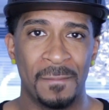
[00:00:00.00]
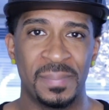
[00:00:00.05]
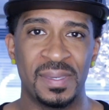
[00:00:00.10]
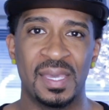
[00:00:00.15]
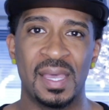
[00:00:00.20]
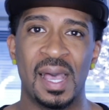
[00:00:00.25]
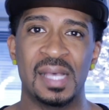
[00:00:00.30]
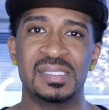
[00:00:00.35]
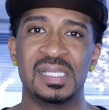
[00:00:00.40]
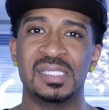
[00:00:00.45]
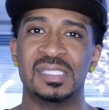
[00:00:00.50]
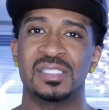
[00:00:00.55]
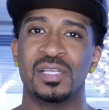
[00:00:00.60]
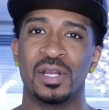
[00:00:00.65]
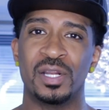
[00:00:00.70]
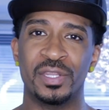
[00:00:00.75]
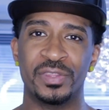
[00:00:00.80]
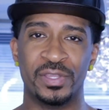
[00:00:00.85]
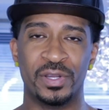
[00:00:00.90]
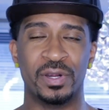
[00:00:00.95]
because this is
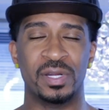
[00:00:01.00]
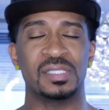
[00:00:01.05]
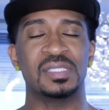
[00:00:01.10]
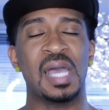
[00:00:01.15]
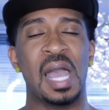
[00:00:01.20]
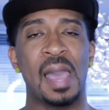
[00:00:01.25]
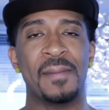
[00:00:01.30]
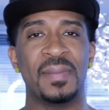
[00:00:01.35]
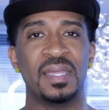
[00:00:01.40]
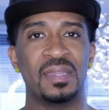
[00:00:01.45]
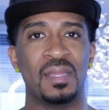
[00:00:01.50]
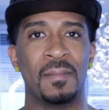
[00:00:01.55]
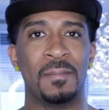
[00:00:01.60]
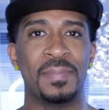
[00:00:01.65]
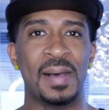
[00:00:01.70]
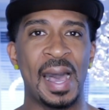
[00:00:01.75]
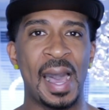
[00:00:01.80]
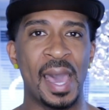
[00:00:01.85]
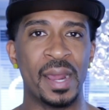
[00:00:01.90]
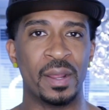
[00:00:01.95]
her third time in the
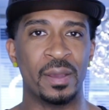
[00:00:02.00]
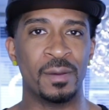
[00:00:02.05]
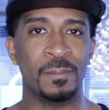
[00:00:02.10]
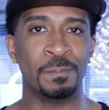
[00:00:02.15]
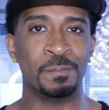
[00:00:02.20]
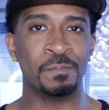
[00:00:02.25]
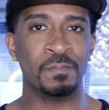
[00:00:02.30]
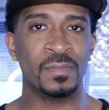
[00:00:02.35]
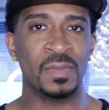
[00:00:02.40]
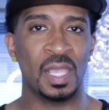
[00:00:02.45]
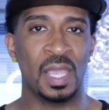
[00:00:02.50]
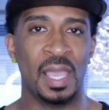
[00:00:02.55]
bottom.